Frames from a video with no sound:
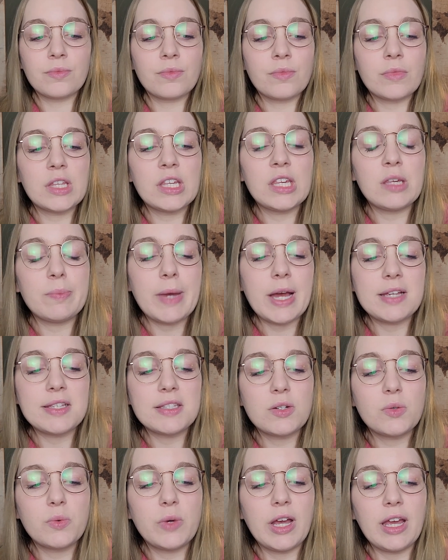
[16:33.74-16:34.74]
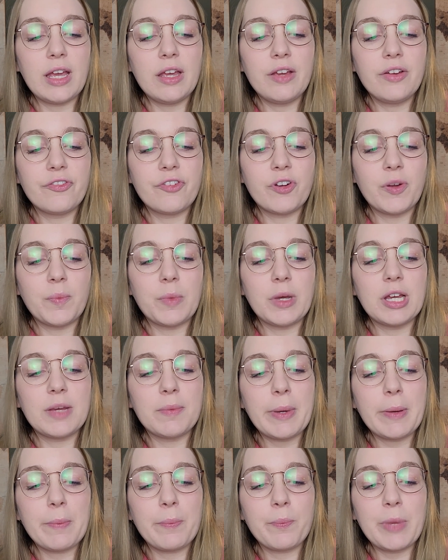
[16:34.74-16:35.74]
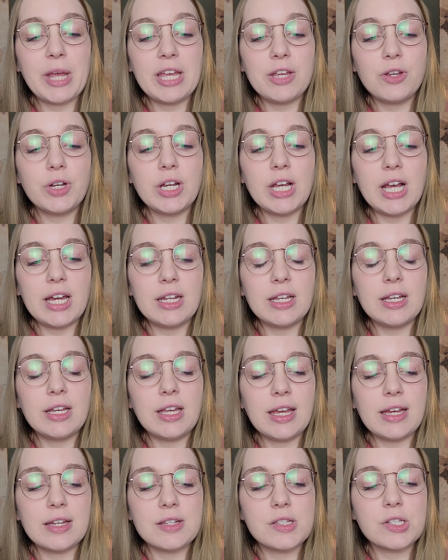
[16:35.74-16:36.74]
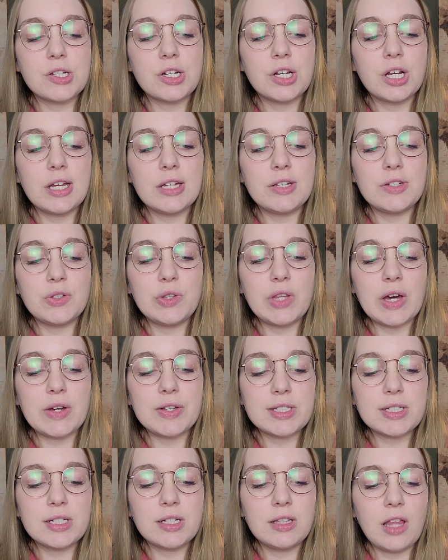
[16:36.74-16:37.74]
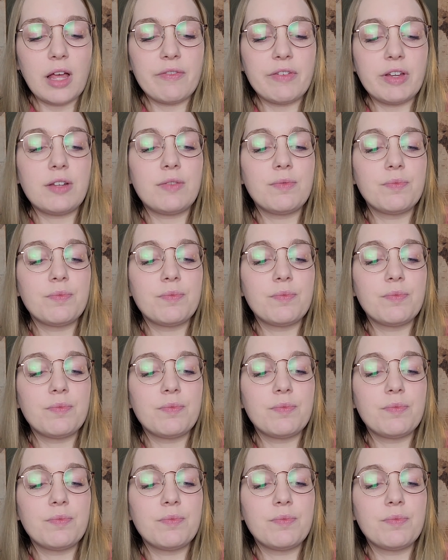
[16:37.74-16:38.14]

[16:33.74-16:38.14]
He passed away from pancreatic cancer in 2011.